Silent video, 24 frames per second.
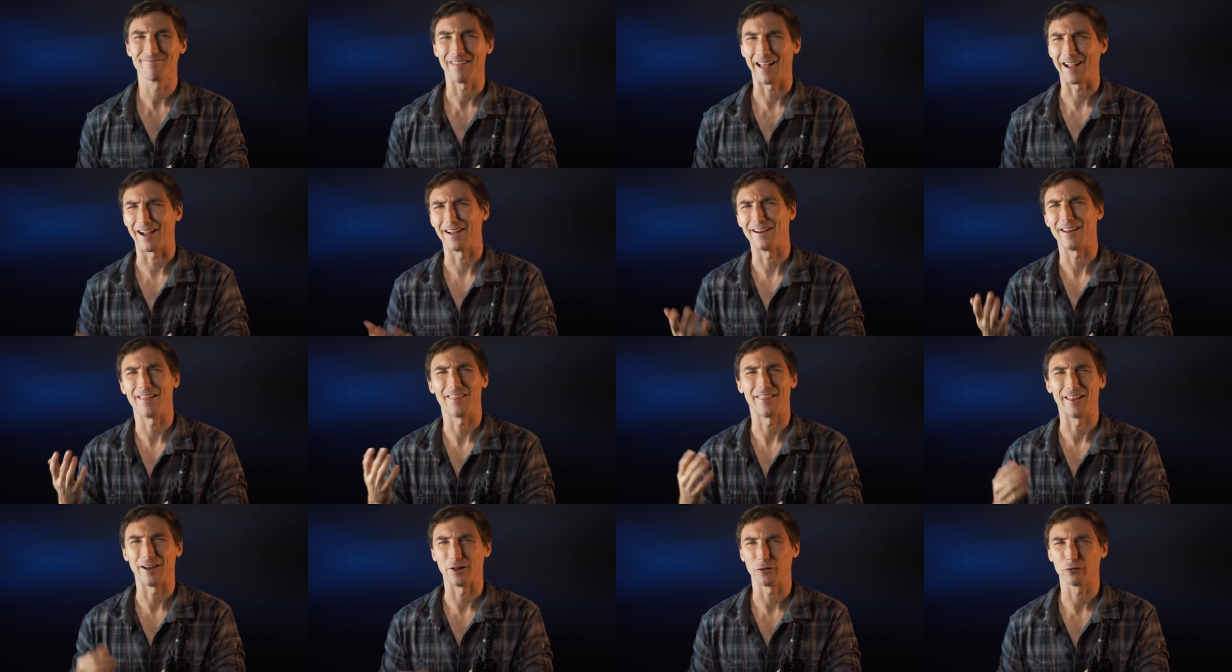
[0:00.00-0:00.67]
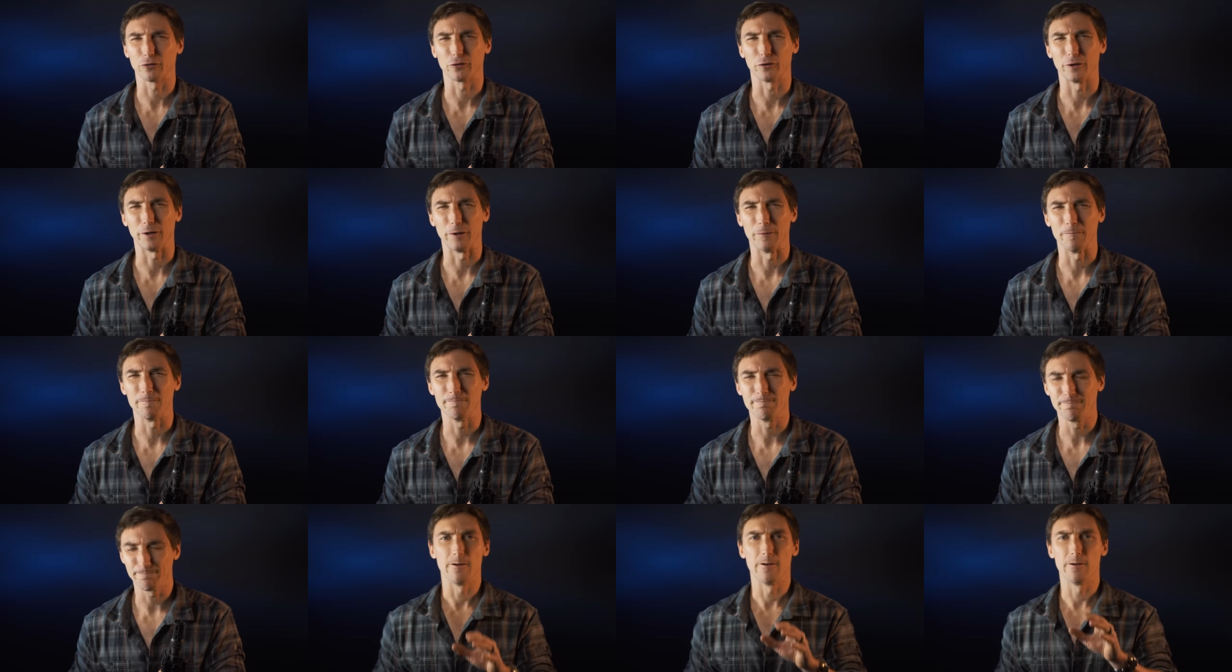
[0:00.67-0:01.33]
I got nothing else for you.
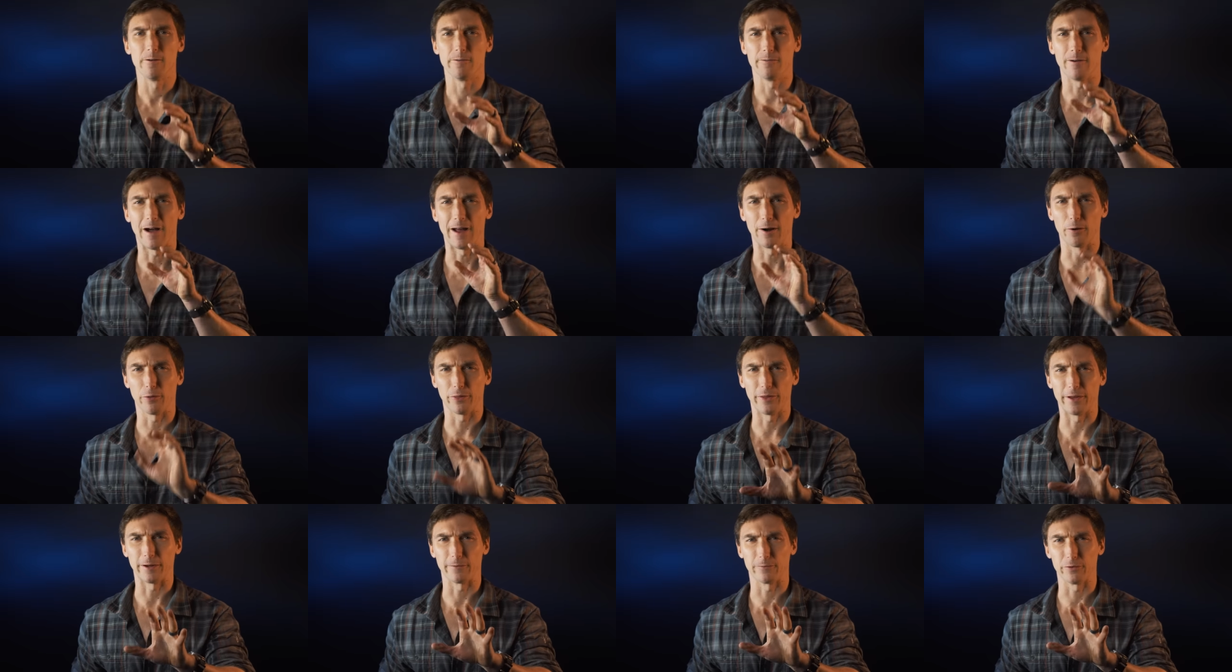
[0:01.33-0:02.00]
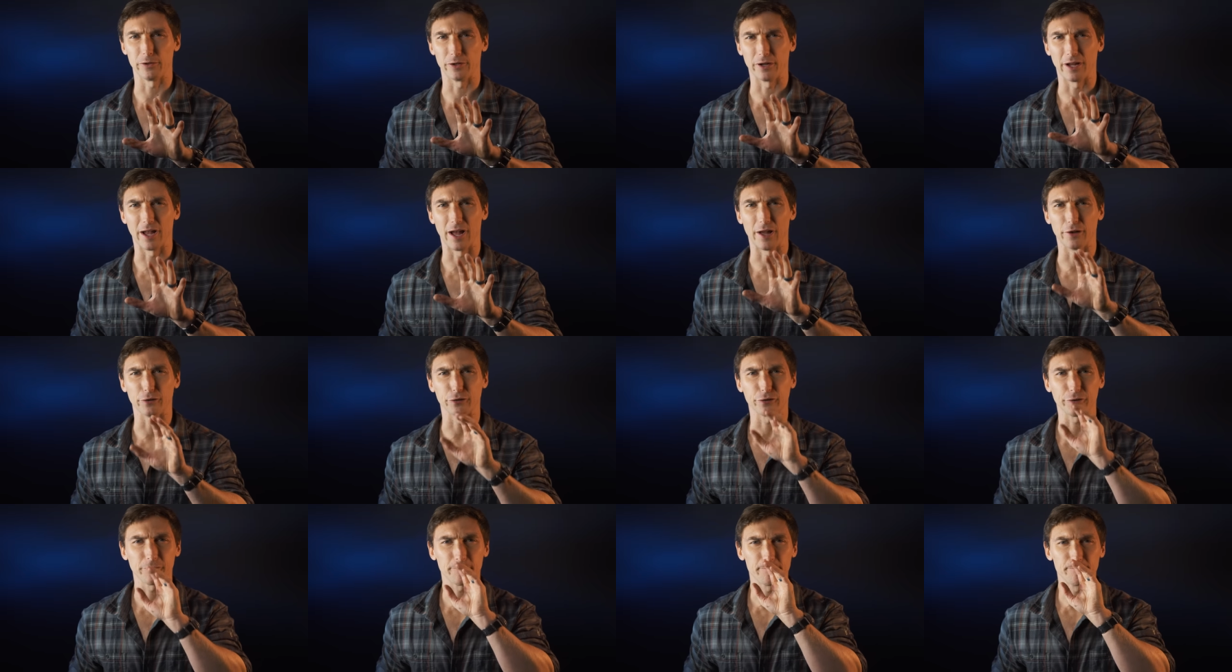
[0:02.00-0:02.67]
Final thing for you
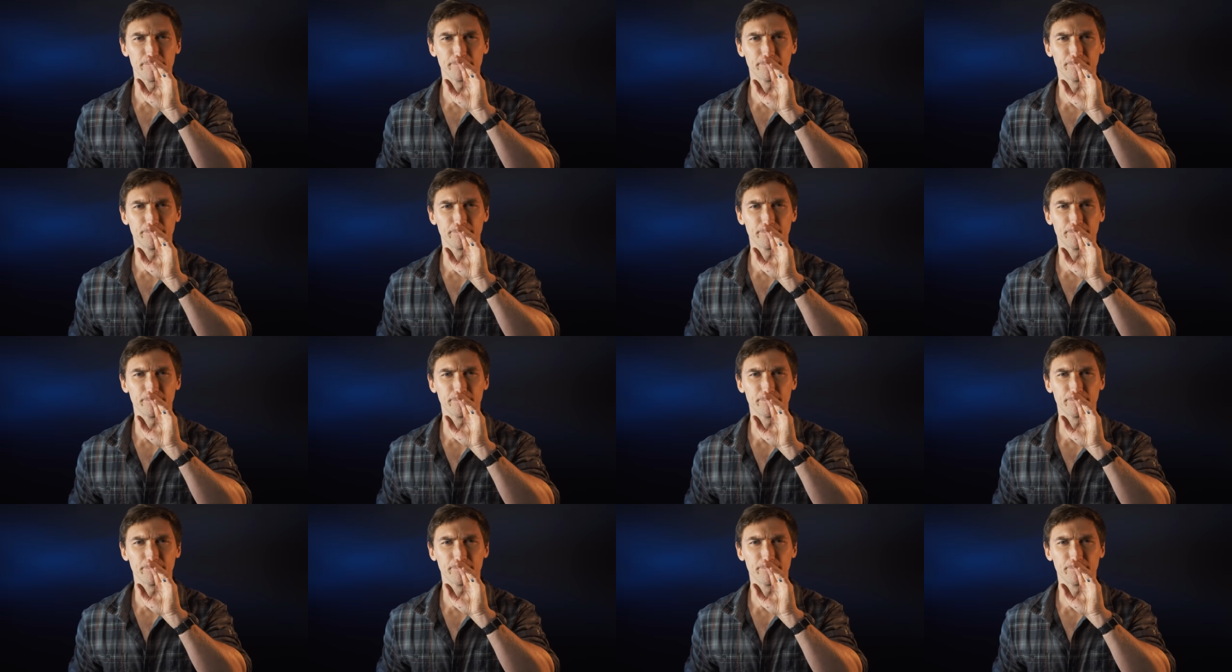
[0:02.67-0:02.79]
guys.